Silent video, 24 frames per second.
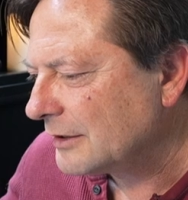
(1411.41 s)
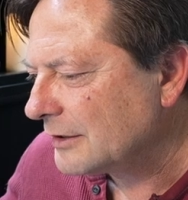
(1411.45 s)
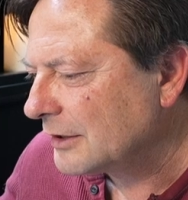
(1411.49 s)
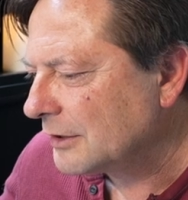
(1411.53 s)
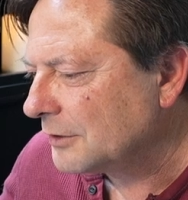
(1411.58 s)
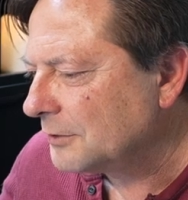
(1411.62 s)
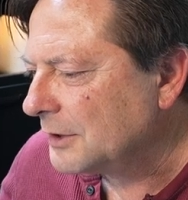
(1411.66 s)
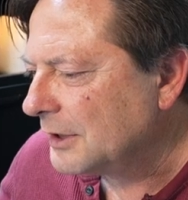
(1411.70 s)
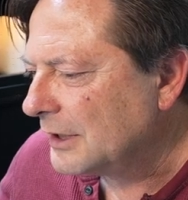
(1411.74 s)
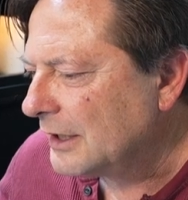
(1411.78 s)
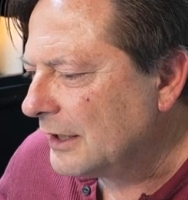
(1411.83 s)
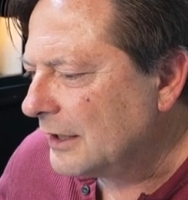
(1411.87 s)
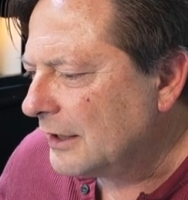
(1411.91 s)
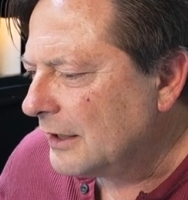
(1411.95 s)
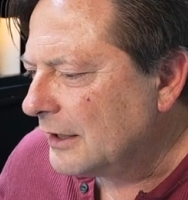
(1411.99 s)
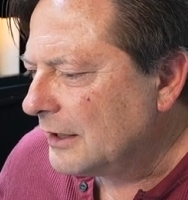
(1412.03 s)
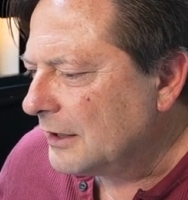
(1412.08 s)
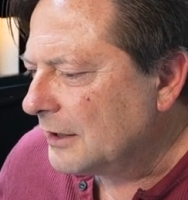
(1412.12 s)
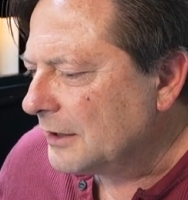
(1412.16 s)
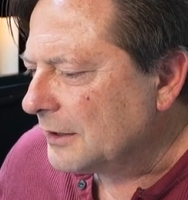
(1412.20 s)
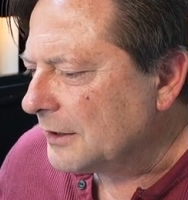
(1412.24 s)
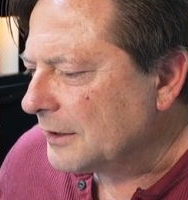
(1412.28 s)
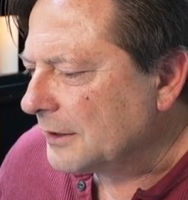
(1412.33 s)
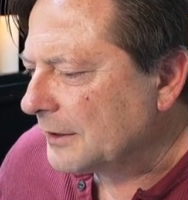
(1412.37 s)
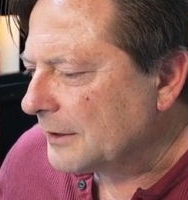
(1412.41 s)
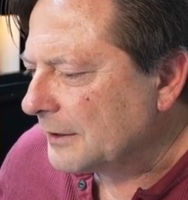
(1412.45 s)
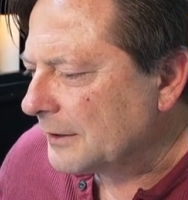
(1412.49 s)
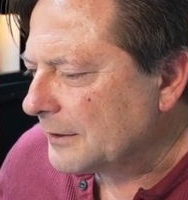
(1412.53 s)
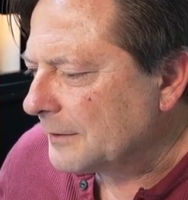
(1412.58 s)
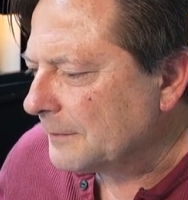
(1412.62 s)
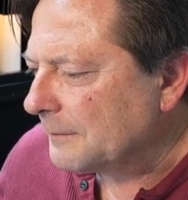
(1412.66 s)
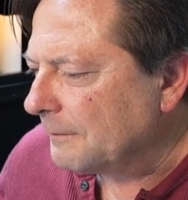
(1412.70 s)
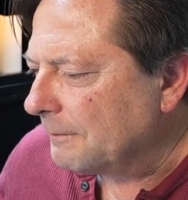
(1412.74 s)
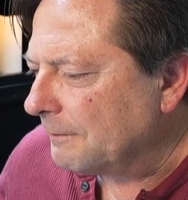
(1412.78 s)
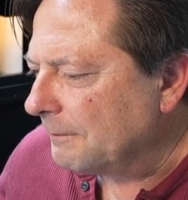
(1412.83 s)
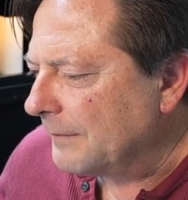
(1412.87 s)
So
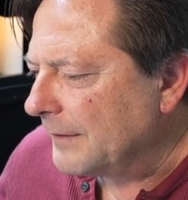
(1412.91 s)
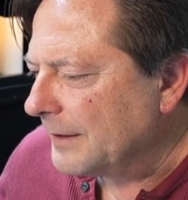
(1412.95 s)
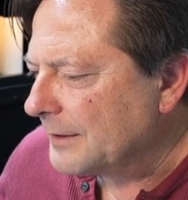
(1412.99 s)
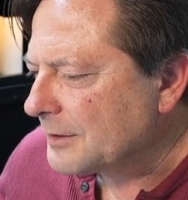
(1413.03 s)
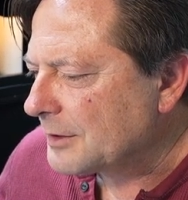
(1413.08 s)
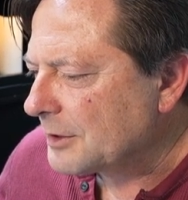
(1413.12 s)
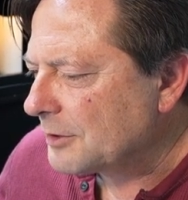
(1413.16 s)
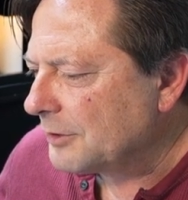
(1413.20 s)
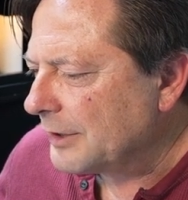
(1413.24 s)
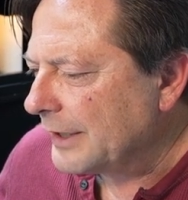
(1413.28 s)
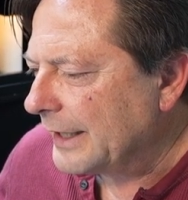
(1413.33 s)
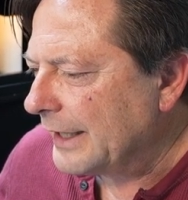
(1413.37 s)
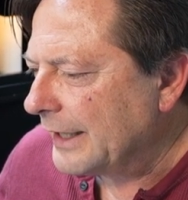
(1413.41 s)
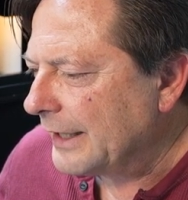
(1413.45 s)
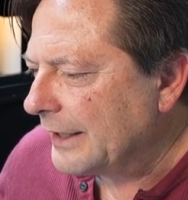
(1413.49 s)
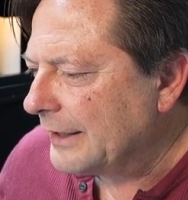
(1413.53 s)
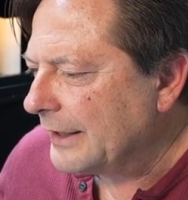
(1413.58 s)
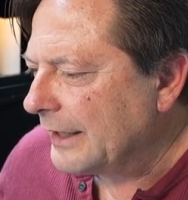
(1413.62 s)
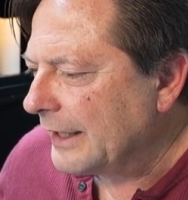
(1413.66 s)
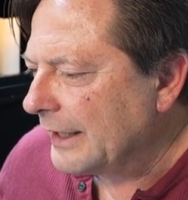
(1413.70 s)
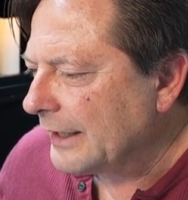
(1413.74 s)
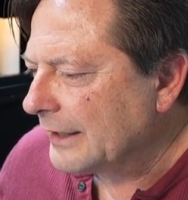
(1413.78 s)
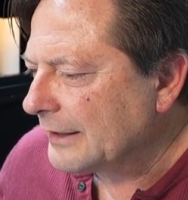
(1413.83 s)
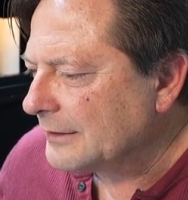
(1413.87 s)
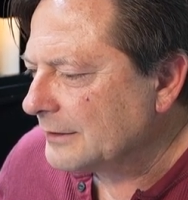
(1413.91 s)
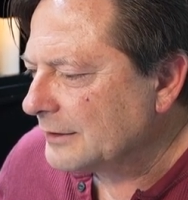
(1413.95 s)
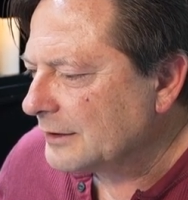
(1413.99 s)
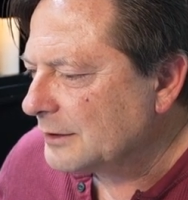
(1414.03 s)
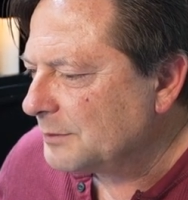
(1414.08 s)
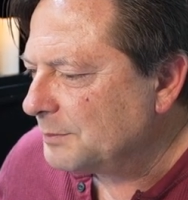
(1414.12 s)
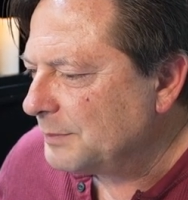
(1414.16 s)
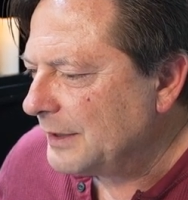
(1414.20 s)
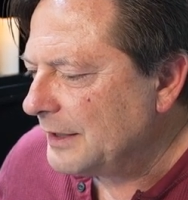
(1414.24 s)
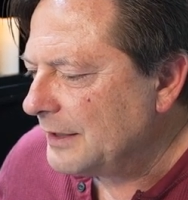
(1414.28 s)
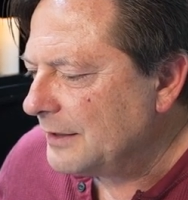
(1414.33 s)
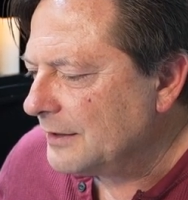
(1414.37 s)
let's go ahead and
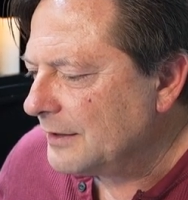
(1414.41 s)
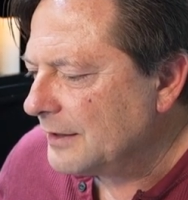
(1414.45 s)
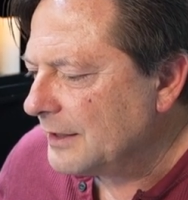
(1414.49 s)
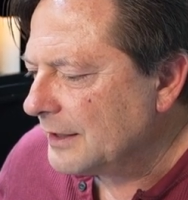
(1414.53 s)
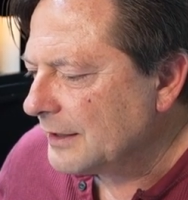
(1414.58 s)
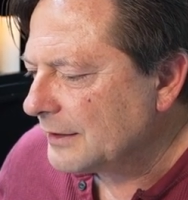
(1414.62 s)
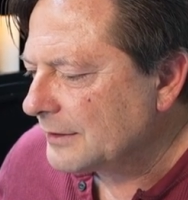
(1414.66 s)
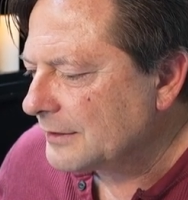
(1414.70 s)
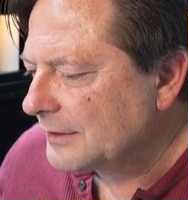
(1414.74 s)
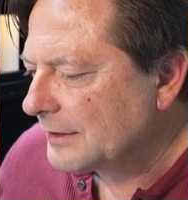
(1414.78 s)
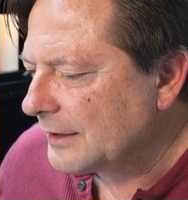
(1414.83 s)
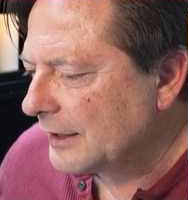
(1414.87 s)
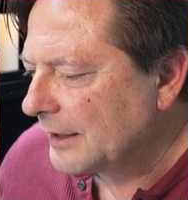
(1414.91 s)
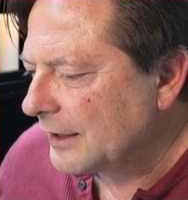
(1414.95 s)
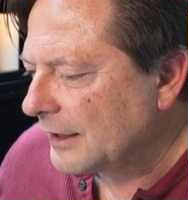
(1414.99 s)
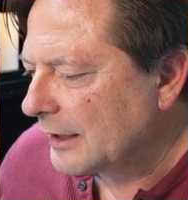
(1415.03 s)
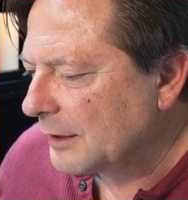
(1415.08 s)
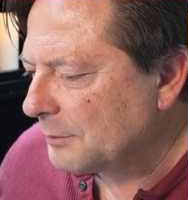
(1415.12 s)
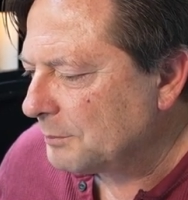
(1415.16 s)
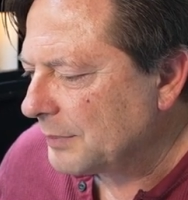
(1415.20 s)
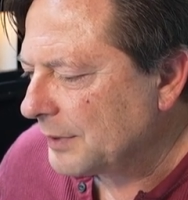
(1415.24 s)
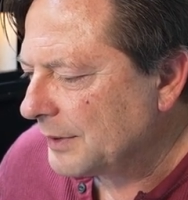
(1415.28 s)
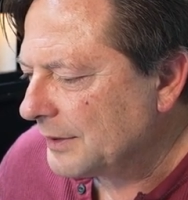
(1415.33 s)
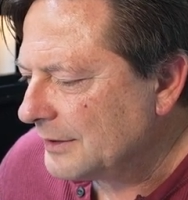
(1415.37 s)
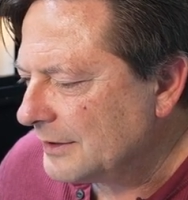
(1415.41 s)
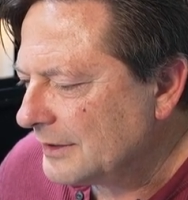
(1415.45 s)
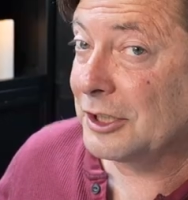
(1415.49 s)
speed this up.